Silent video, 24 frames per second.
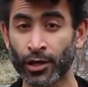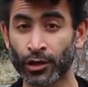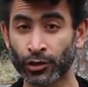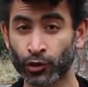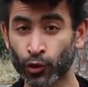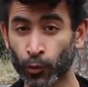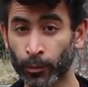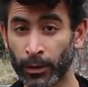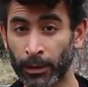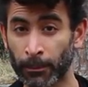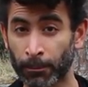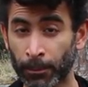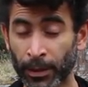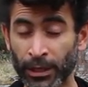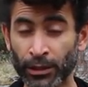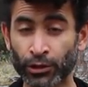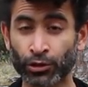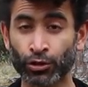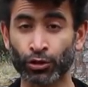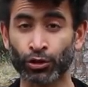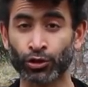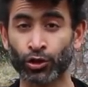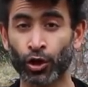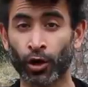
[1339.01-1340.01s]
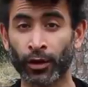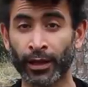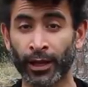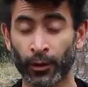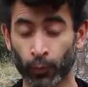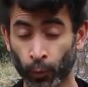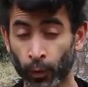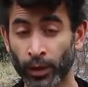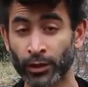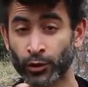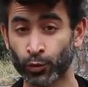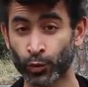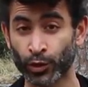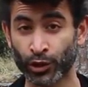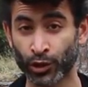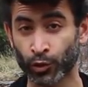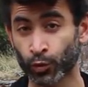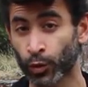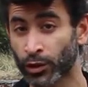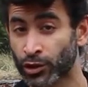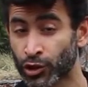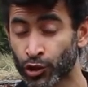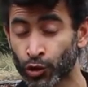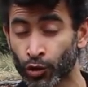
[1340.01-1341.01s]
so many pictures all at once, which is
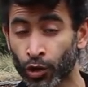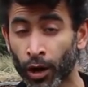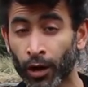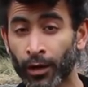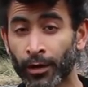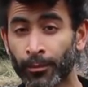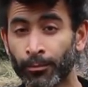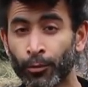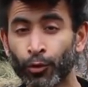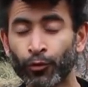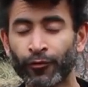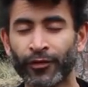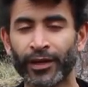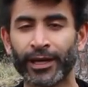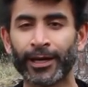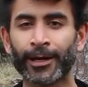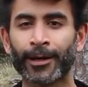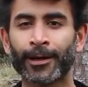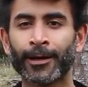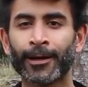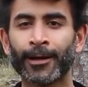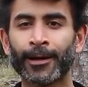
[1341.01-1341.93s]
what you call a movie.